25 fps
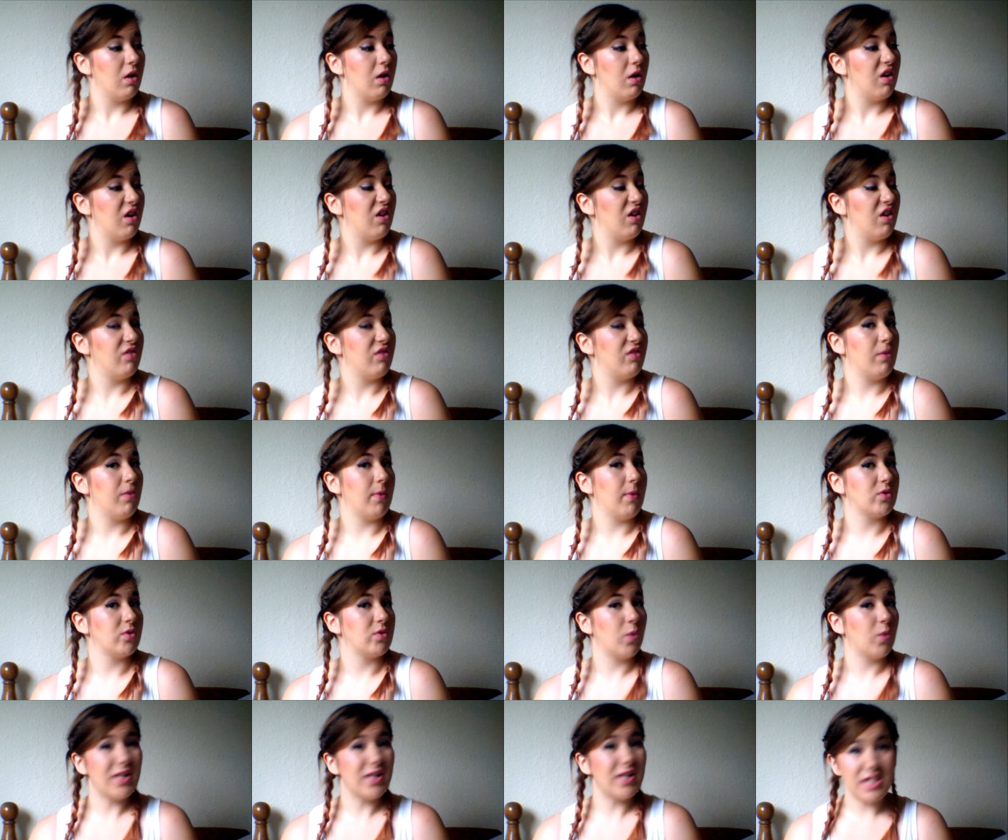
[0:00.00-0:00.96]
for about
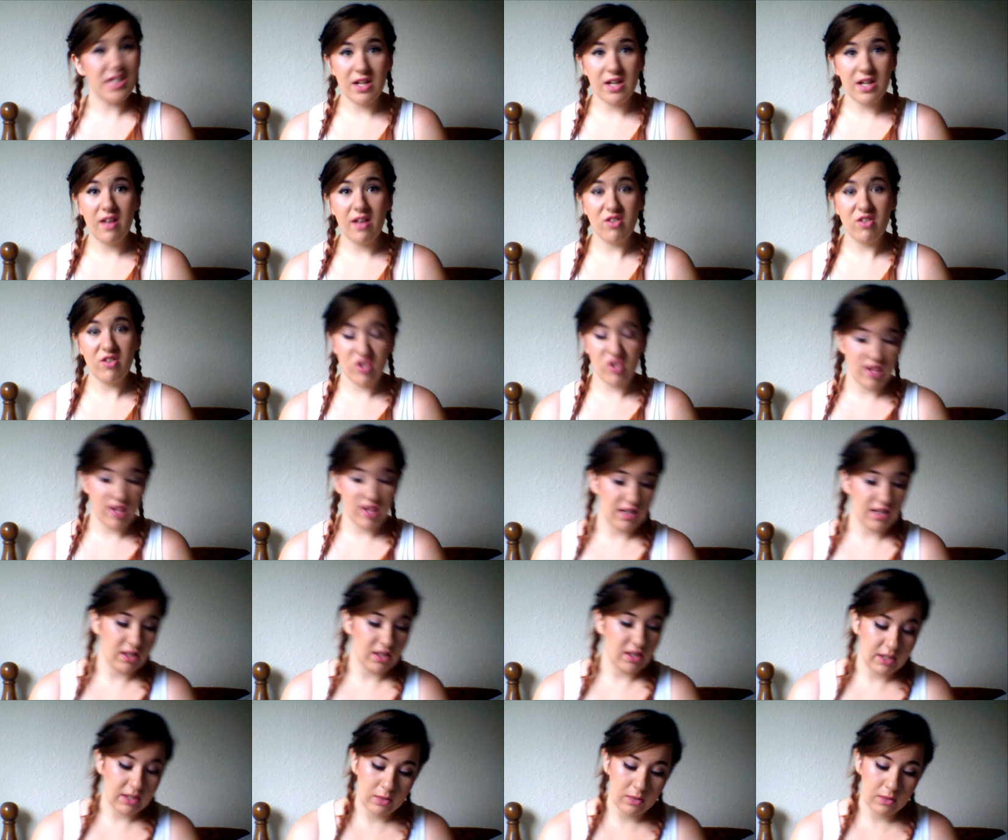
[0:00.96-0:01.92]
20 years she's had
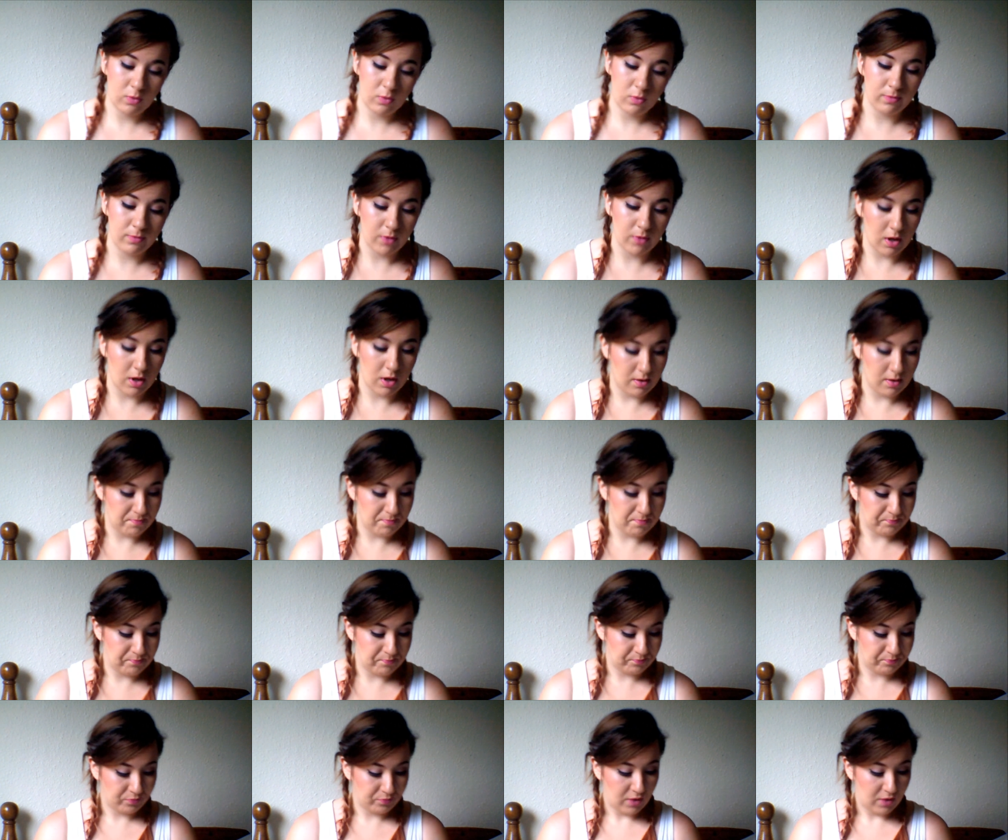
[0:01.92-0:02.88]
it now, and
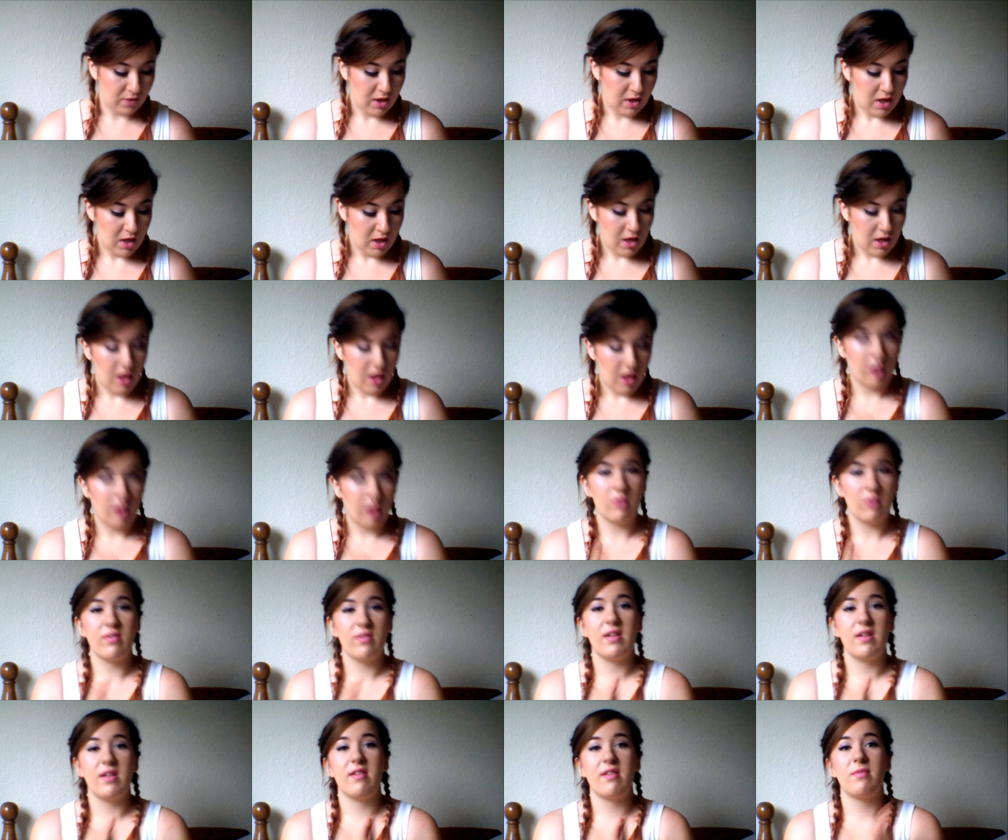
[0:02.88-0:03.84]

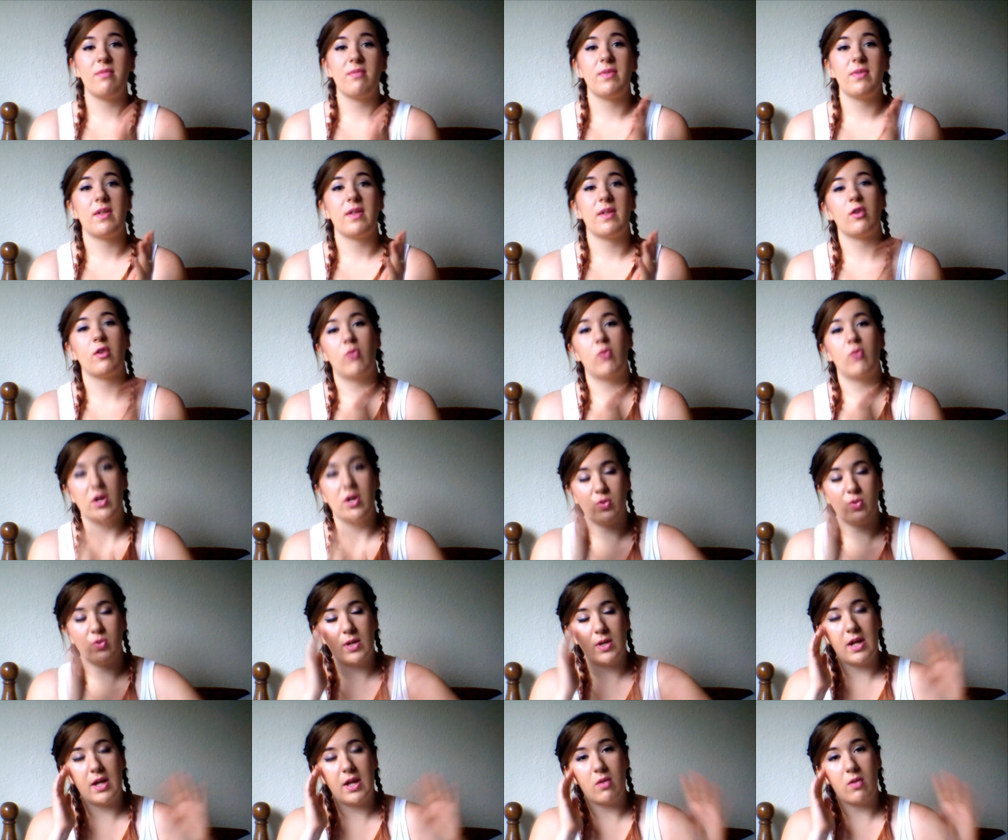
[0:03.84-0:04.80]
obviously it's something that
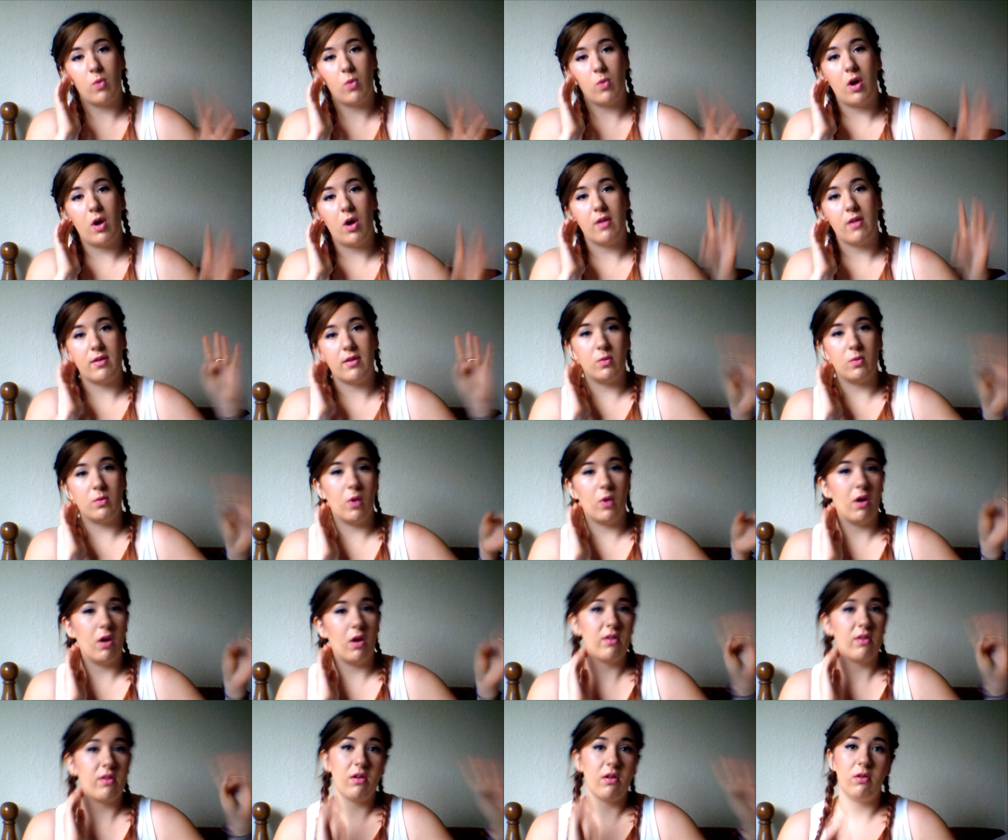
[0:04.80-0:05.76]
gradually gets worse and
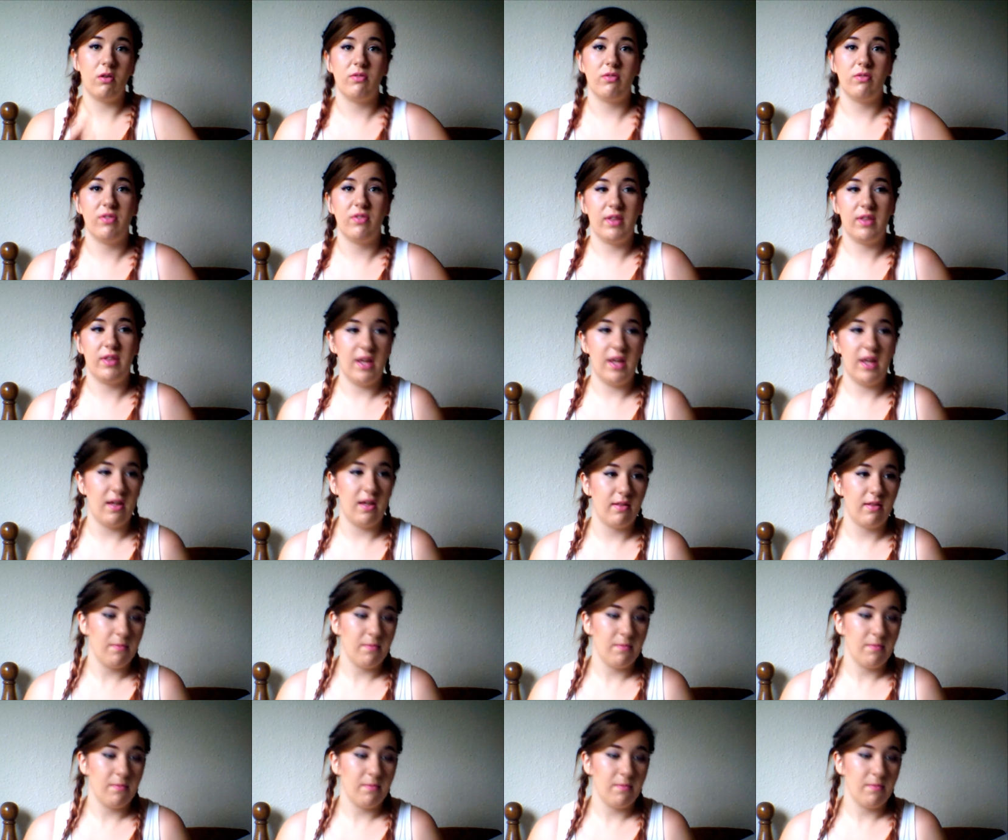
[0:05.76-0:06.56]
worse over the years.